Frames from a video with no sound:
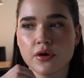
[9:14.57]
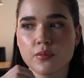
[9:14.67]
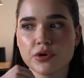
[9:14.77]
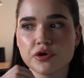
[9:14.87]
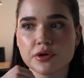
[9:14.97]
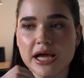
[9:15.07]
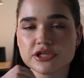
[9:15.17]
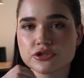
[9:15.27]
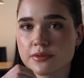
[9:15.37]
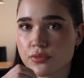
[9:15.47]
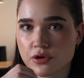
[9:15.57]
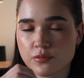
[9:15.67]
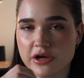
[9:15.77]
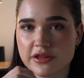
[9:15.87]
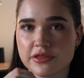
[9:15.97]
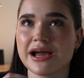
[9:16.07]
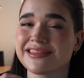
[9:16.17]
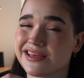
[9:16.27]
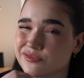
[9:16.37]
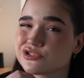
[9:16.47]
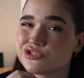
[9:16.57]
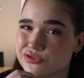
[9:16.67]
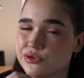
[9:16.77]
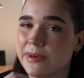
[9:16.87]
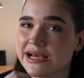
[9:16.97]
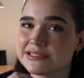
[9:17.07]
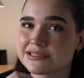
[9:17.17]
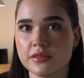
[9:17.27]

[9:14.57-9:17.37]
what you're naturally born with, I think, will suit you best.